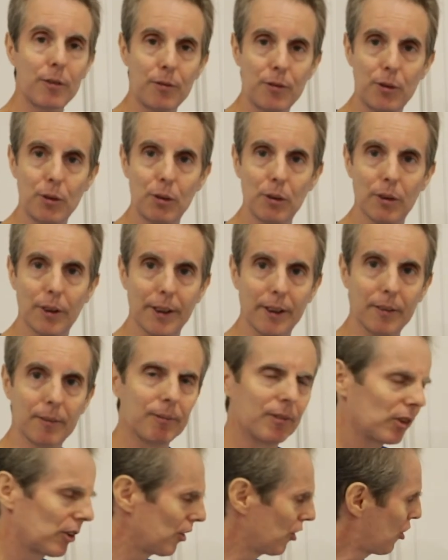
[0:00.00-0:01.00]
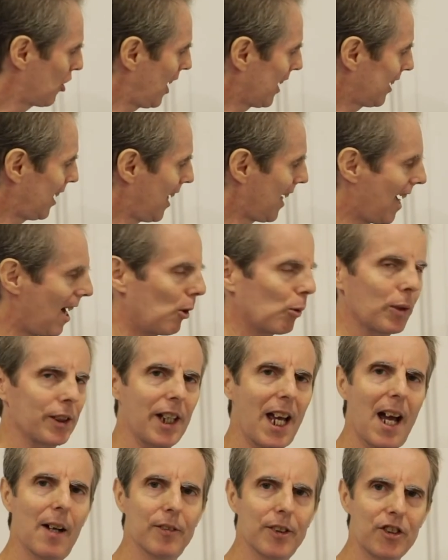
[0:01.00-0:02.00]
and fueling. You can check that out when you
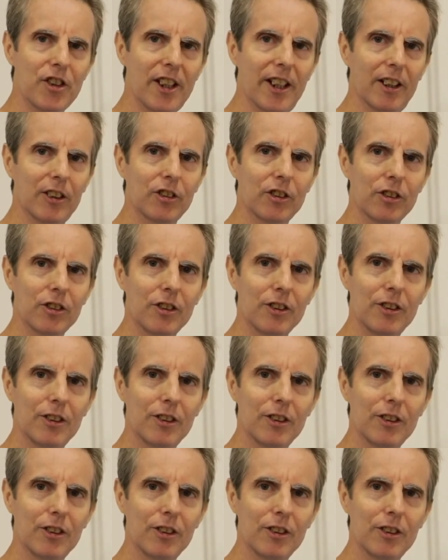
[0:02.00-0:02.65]
have a chance.